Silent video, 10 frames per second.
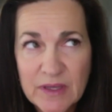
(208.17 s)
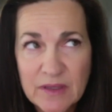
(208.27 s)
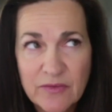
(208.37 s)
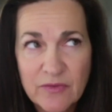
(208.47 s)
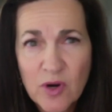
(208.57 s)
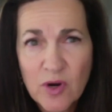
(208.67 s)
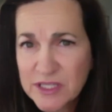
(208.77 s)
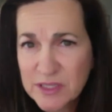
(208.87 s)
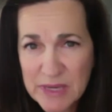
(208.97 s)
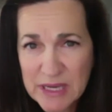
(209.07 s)
foreign to
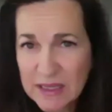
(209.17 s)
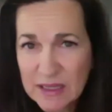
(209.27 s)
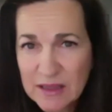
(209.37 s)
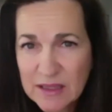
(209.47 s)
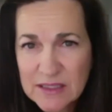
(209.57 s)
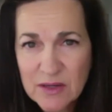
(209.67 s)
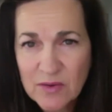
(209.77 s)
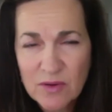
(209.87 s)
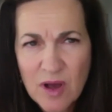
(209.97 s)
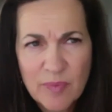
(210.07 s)
me,
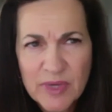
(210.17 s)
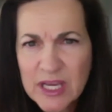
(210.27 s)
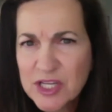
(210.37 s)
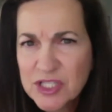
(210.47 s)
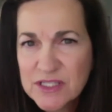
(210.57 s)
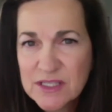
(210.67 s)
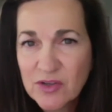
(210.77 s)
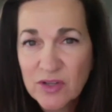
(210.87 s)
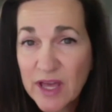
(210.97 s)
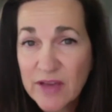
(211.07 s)
complications in her
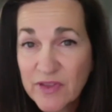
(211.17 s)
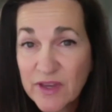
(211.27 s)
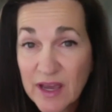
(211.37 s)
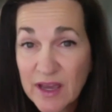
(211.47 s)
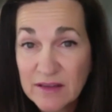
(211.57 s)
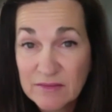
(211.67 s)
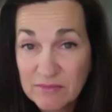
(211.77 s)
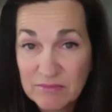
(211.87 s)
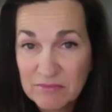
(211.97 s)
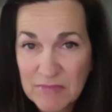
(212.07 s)
life that I
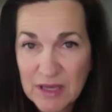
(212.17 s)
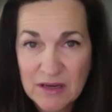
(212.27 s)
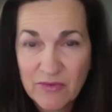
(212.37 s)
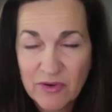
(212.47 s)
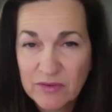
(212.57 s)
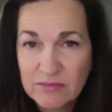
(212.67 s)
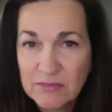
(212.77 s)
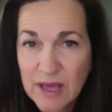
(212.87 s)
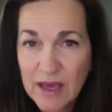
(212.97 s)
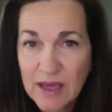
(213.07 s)
had never
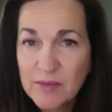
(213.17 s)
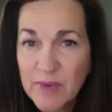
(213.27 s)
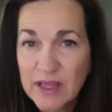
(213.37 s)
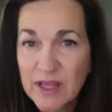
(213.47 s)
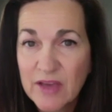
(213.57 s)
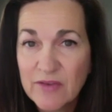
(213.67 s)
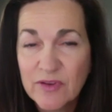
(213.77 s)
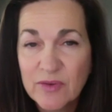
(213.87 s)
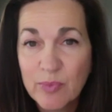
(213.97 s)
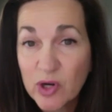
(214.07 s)
had in my life, and
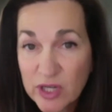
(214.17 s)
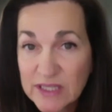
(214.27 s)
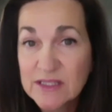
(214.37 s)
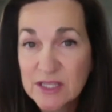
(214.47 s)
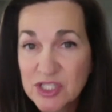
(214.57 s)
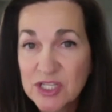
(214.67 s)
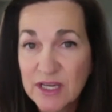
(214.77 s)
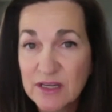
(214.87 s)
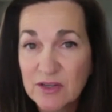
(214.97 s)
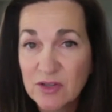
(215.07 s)
burdens that she had
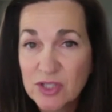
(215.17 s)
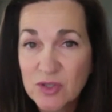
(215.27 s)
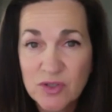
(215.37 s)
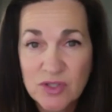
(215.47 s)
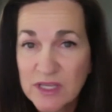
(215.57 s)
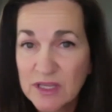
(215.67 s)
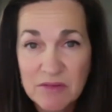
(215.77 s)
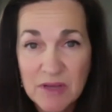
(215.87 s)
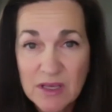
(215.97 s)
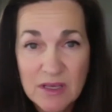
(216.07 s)
on her shoulders that
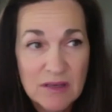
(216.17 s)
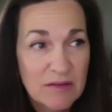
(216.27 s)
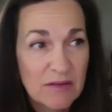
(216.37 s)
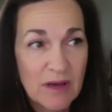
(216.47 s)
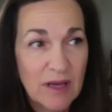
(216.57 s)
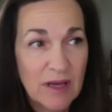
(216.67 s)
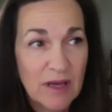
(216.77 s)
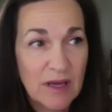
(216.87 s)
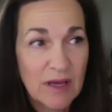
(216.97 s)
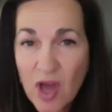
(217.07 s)
I never
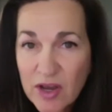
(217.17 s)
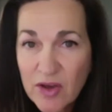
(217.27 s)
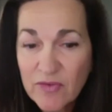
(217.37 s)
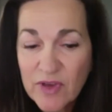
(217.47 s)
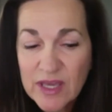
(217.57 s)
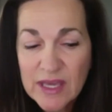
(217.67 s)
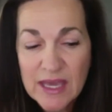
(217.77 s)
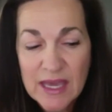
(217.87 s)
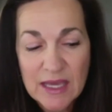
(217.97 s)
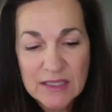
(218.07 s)
thought of.
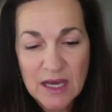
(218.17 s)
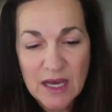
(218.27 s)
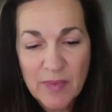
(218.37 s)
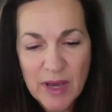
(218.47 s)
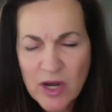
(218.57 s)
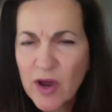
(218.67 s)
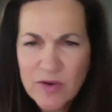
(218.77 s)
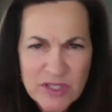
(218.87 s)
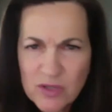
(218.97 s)
And I always knew